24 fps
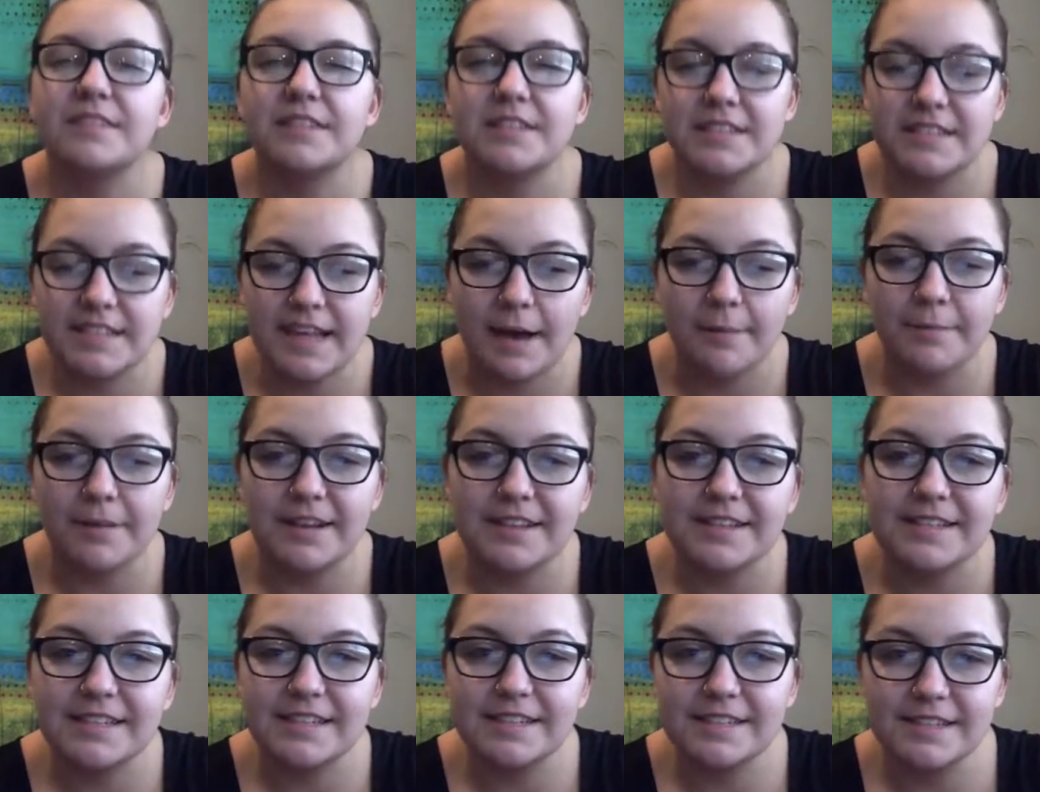Does that
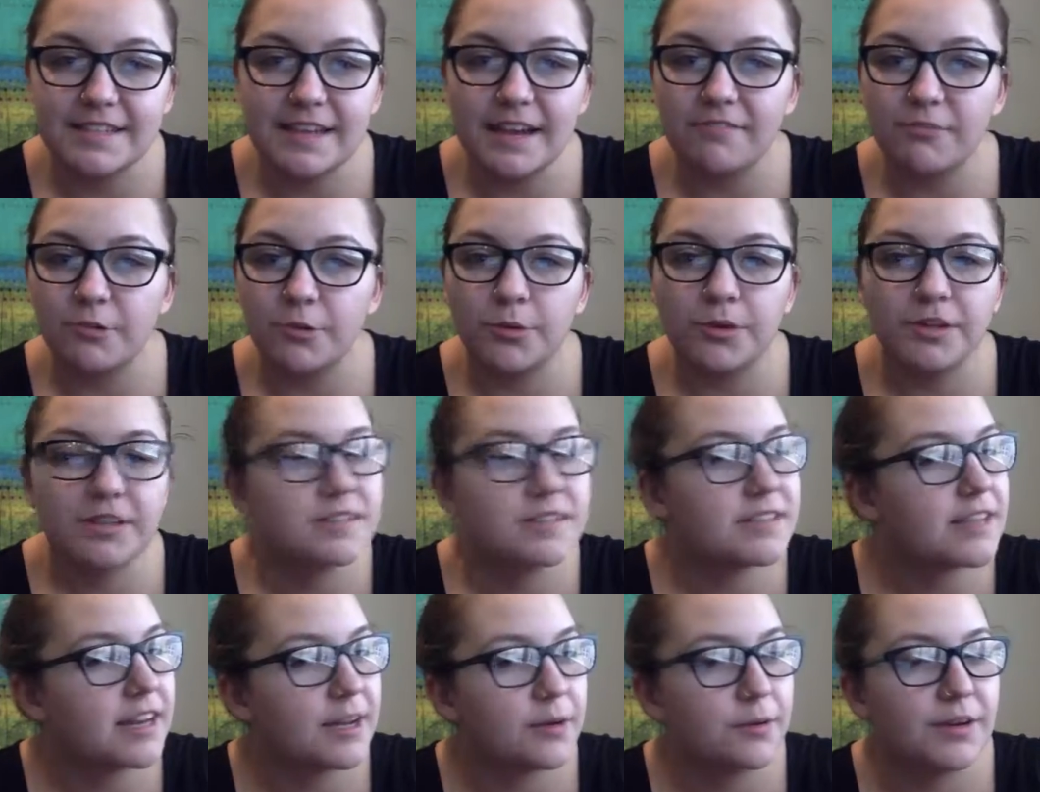make sense to everyone?
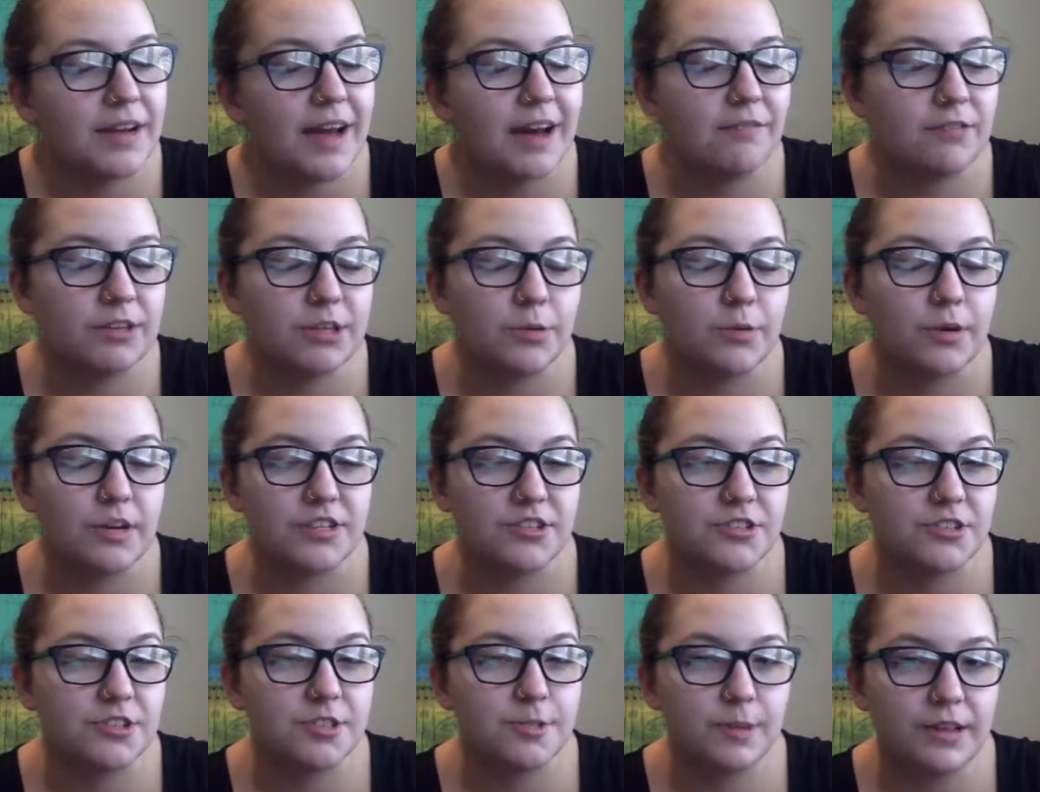Does anyone have any
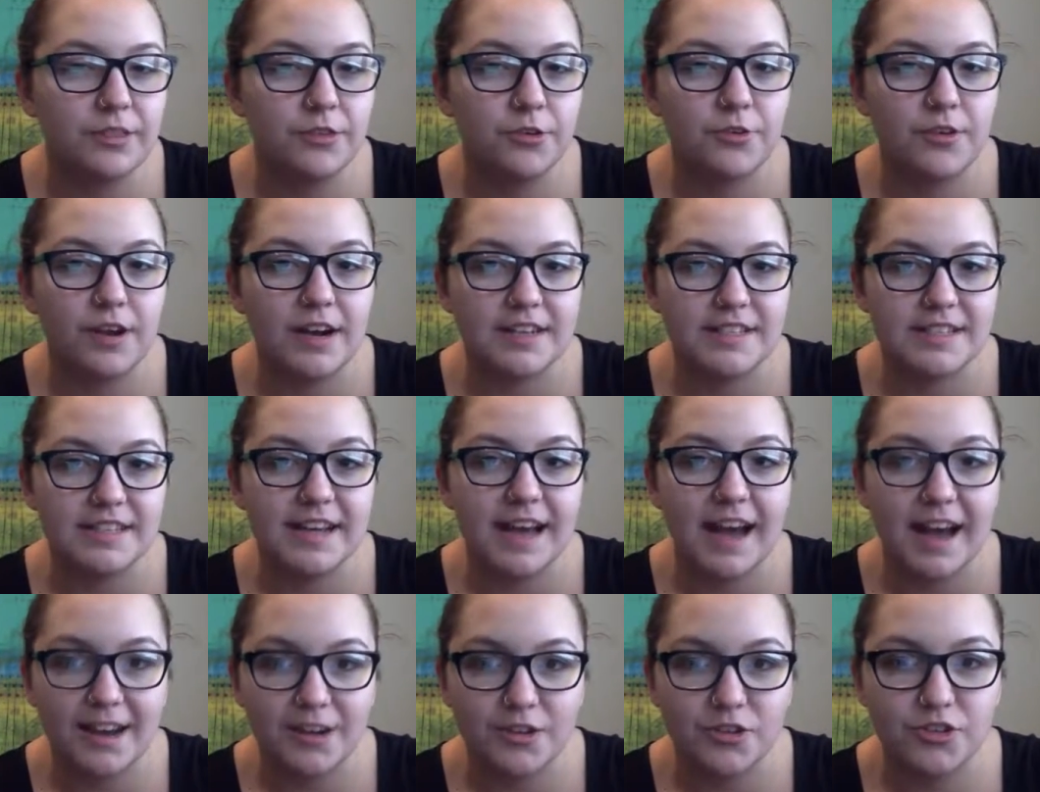questions about the
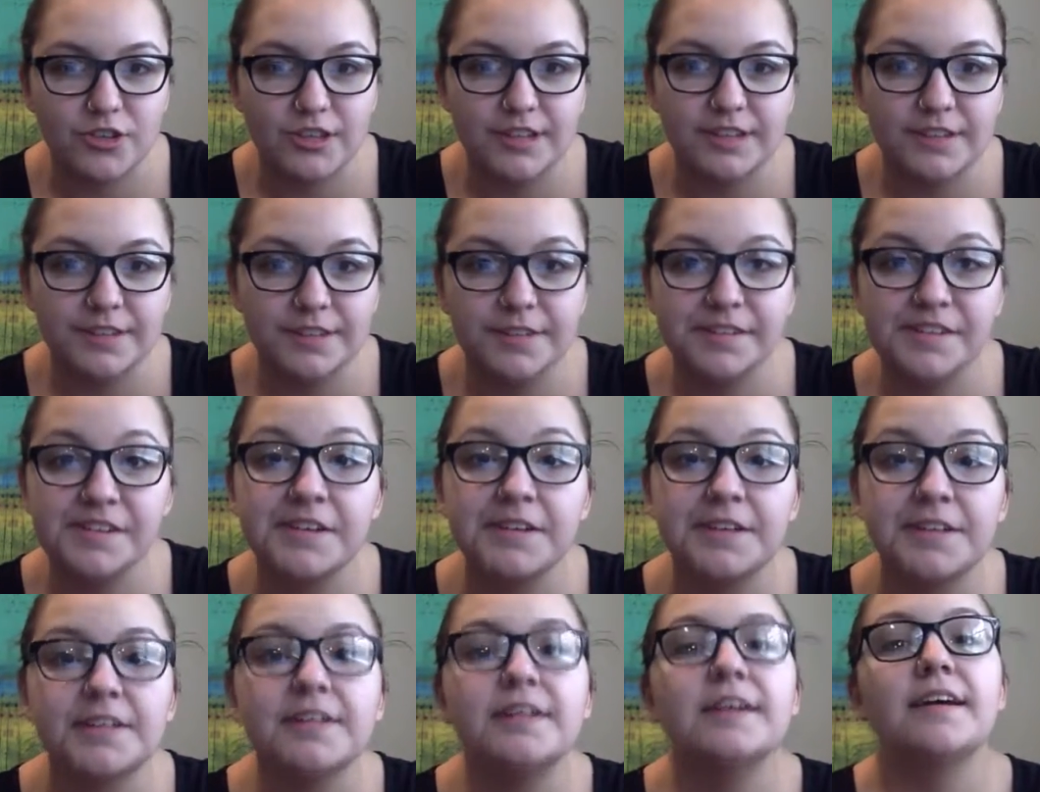rising action?
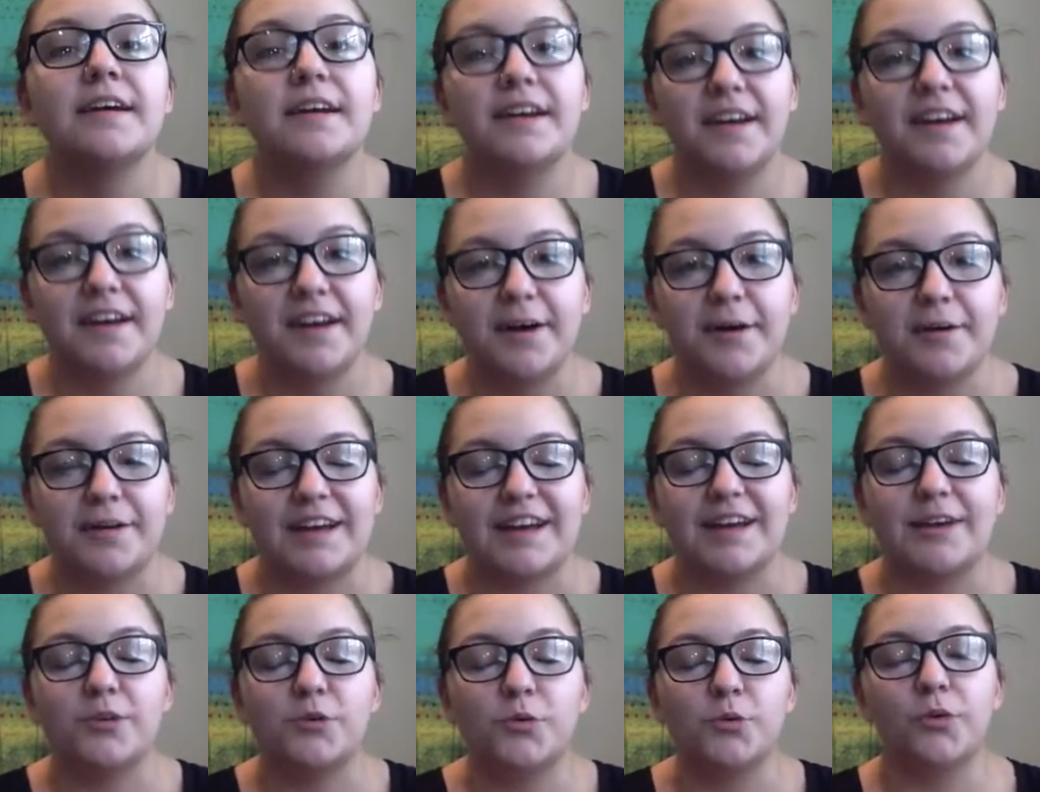
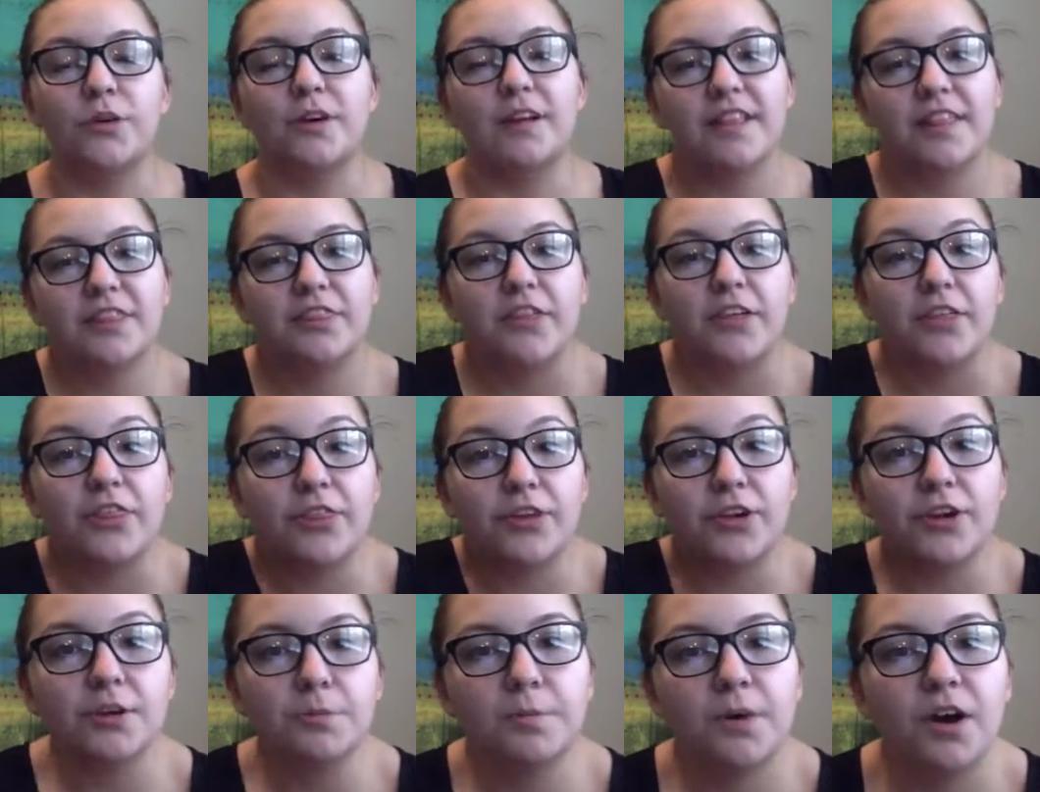Okay, cool. The
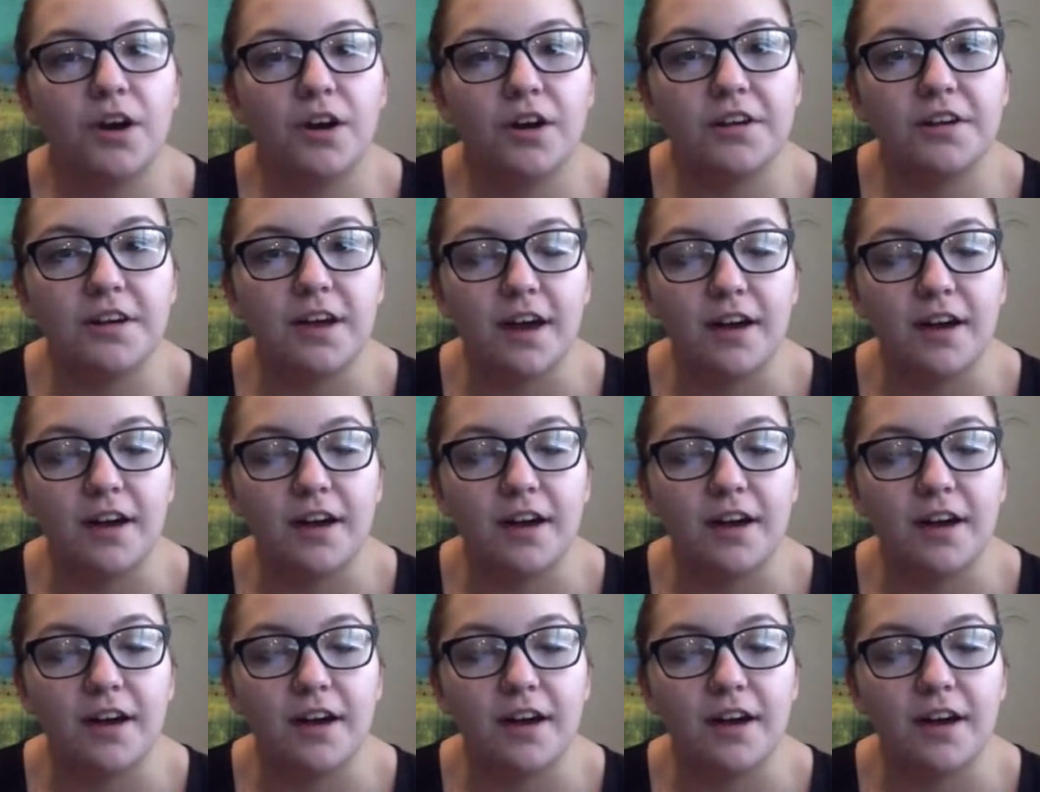third part